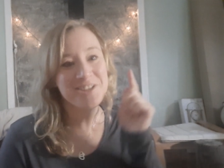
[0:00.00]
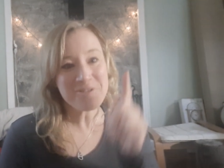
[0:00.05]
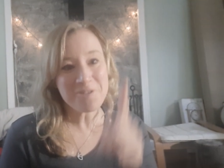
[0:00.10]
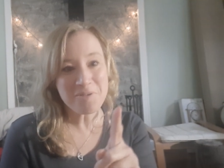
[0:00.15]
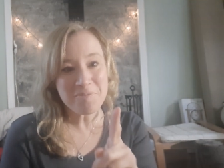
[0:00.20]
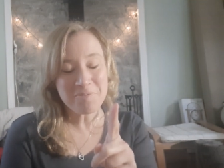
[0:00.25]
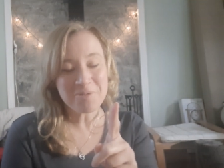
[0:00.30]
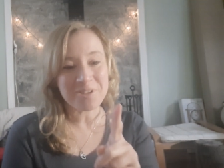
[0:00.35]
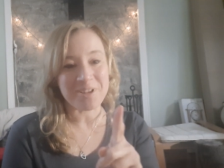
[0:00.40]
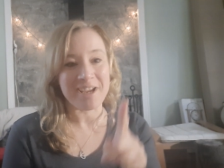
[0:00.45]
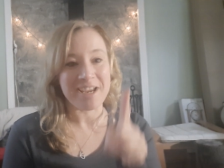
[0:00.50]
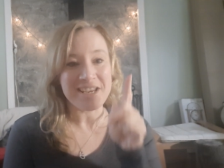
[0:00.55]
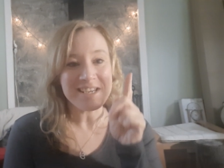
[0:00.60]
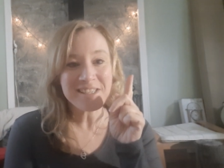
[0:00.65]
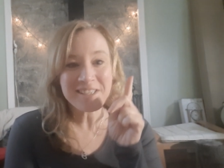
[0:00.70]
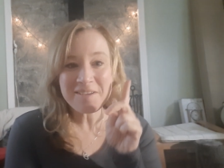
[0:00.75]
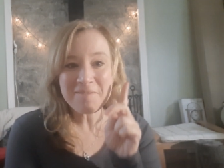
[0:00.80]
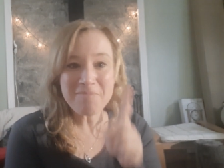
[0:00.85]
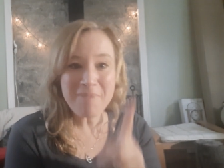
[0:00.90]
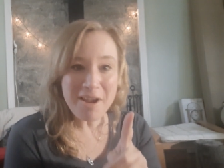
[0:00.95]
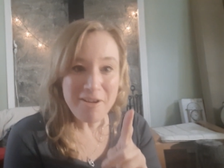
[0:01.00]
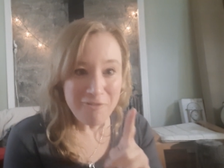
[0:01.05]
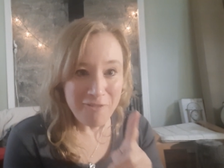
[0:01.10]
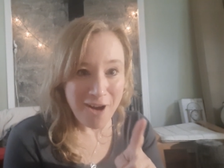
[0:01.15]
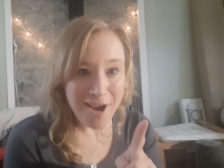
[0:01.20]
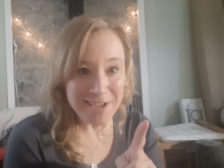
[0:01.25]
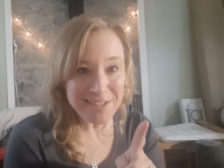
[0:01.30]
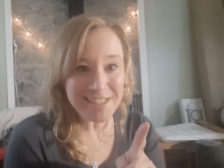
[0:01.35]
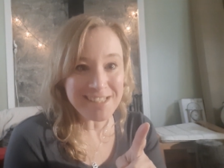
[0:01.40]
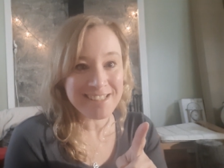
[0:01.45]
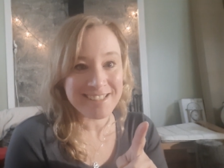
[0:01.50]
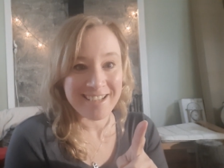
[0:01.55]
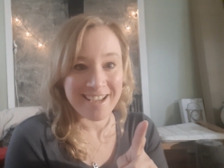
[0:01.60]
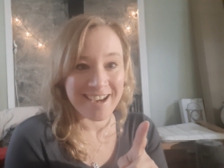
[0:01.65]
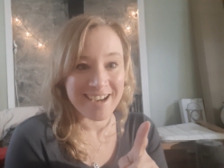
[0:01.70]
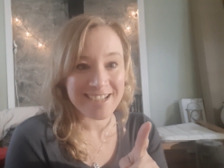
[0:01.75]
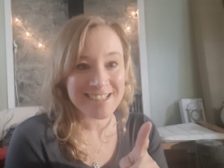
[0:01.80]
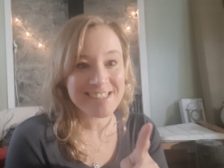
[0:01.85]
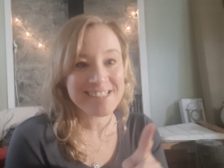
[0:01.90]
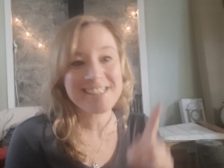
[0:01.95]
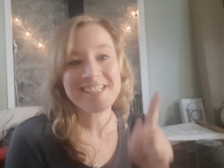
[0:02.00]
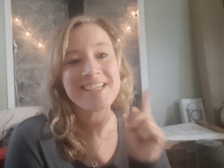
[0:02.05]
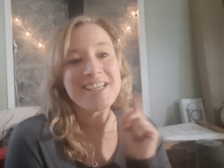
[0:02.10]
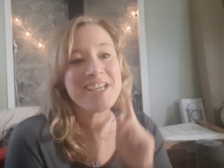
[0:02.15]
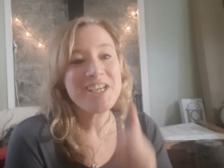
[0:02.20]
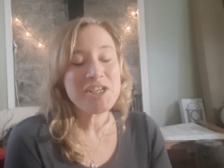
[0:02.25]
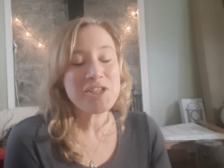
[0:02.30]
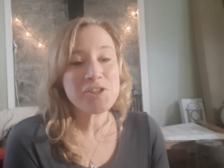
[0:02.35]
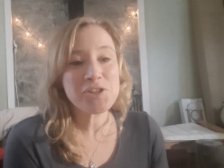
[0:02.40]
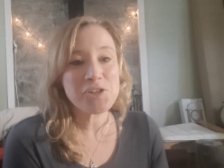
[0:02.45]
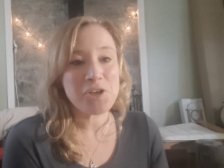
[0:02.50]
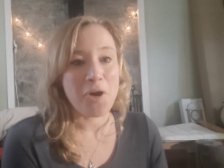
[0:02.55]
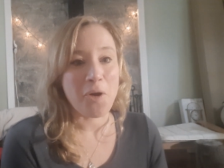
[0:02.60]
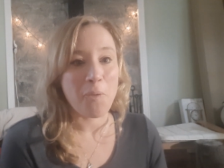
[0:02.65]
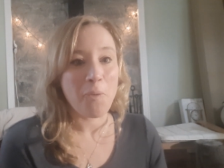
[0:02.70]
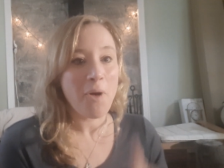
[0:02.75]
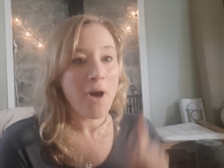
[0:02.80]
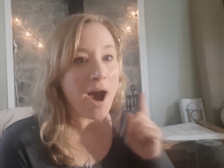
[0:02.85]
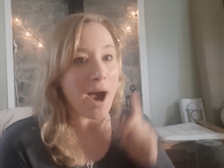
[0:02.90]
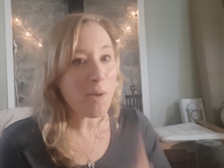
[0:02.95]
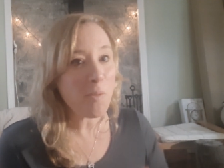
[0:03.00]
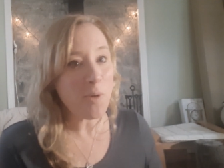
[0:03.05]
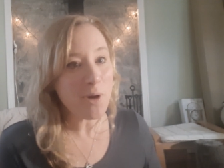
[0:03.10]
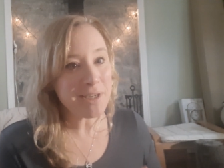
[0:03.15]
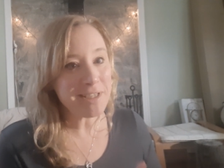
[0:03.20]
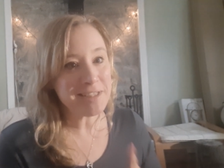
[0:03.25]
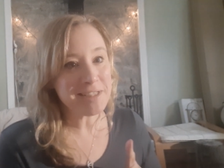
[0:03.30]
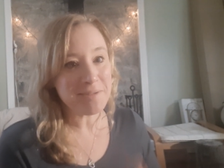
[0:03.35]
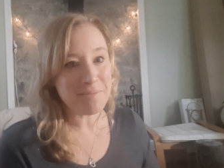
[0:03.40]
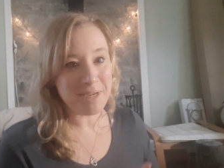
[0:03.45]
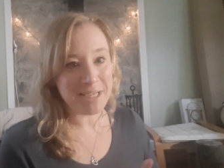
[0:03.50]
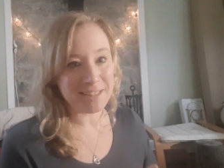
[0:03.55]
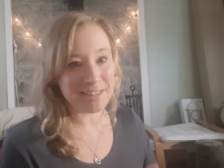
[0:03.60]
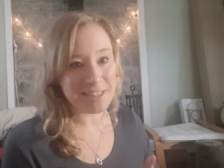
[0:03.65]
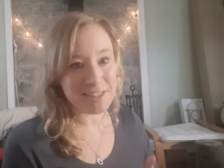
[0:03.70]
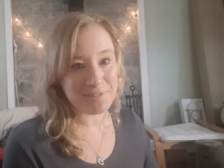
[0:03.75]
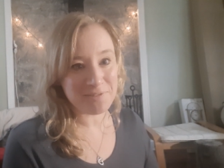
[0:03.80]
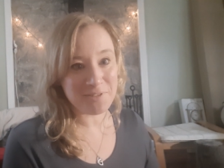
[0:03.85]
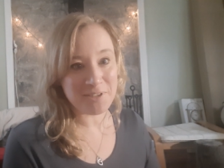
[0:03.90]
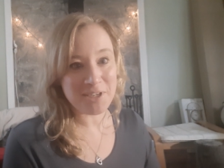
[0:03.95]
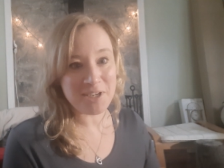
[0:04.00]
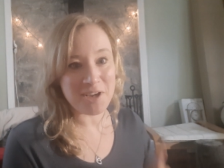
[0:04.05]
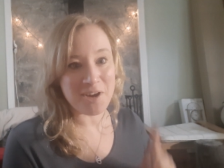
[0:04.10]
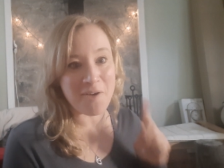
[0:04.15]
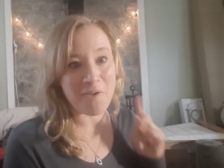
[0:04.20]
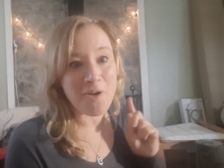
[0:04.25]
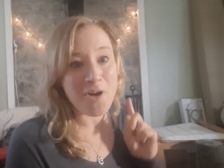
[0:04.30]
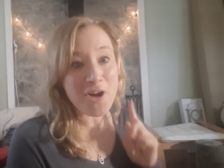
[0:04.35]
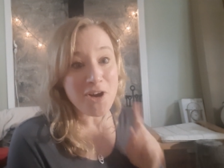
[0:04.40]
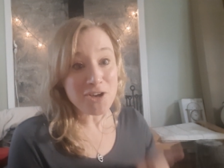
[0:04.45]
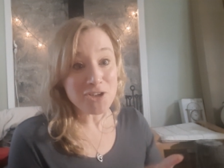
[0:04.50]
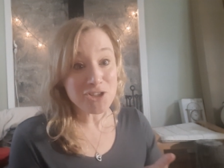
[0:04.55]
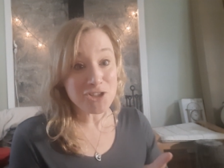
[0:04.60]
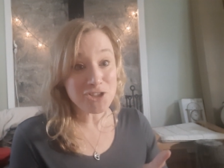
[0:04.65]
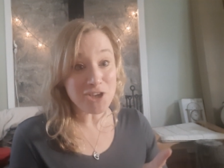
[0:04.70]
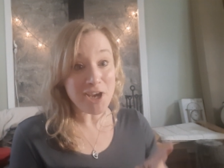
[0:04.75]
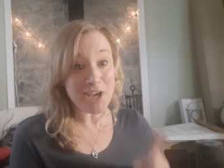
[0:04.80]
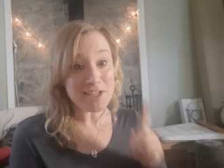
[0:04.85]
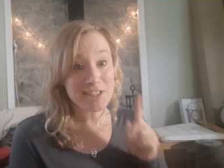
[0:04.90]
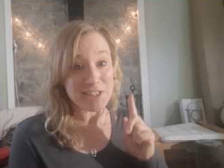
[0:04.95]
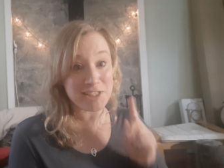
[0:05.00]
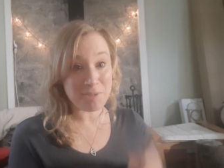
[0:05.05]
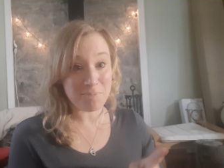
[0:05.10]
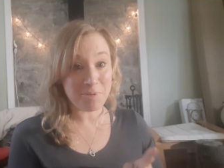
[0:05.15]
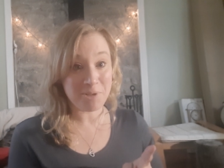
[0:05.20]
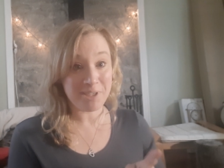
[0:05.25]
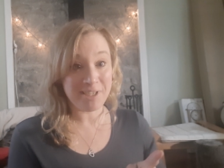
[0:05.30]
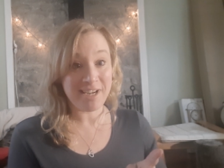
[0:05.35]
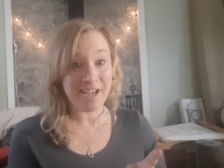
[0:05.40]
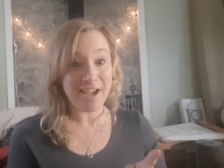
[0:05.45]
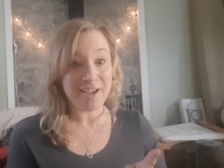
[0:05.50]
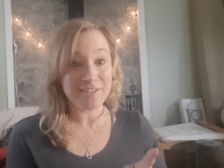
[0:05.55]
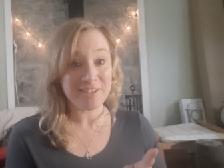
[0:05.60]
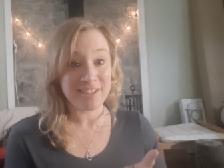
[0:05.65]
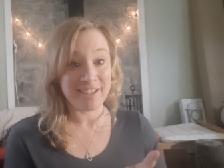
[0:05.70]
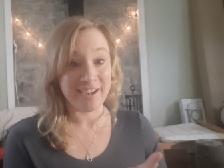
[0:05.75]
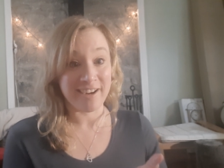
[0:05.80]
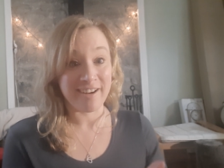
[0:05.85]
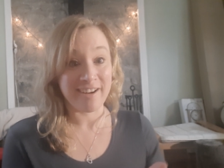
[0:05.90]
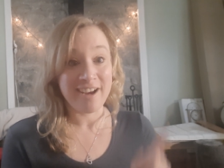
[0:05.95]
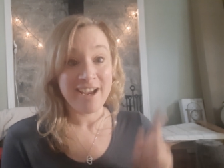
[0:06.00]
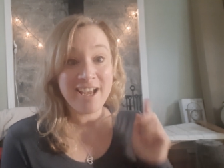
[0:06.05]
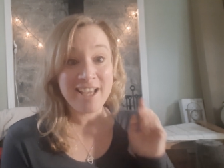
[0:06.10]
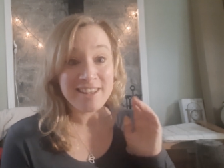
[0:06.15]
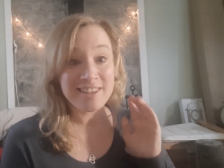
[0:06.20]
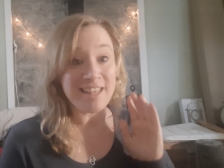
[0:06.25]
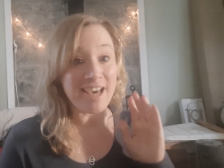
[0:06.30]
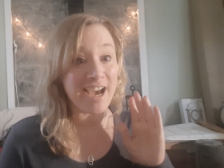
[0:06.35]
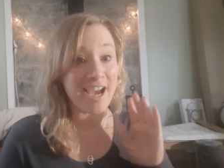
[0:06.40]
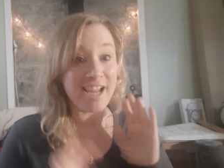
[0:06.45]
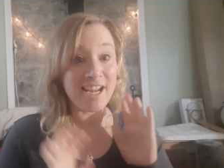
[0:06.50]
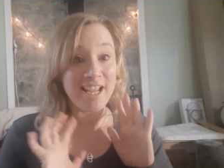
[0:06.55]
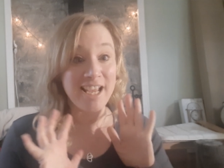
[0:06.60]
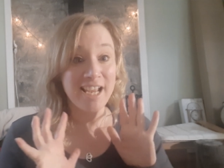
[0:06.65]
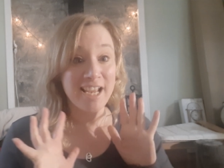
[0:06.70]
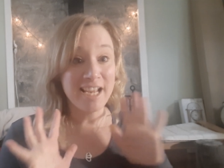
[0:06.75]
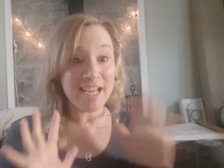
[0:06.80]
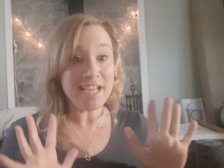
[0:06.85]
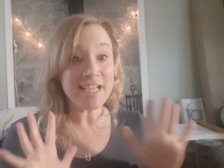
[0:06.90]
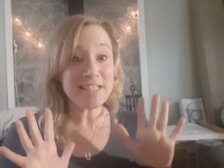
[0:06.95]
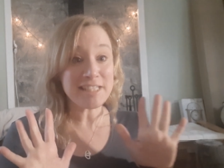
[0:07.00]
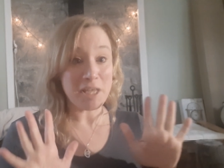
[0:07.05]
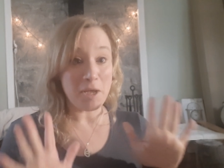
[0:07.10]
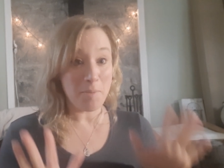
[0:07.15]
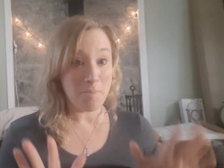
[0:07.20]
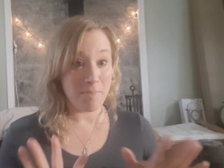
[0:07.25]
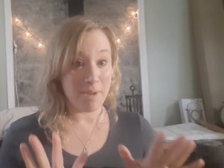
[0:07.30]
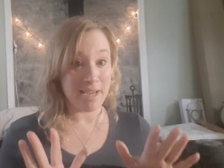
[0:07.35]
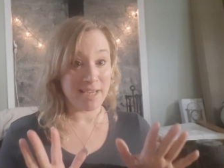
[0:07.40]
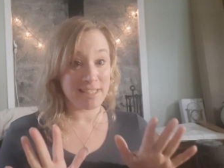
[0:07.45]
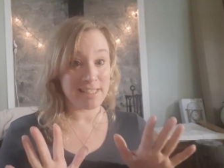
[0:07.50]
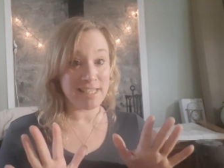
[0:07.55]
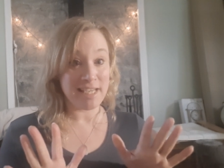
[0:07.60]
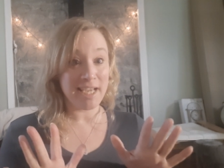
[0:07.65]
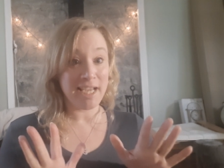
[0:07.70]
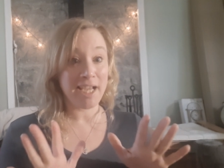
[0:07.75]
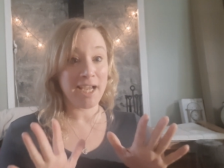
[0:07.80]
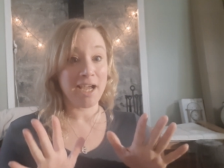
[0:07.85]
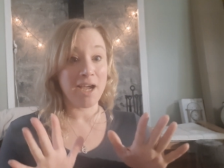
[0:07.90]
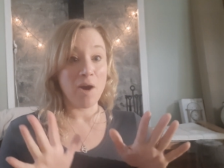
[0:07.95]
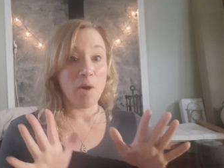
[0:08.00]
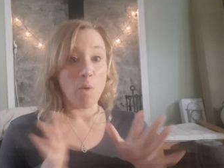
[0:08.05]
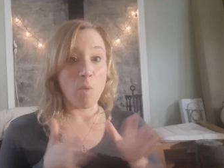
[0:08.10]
to replace my faucet next. So I wanted to make this video just to put it out there that it's amazing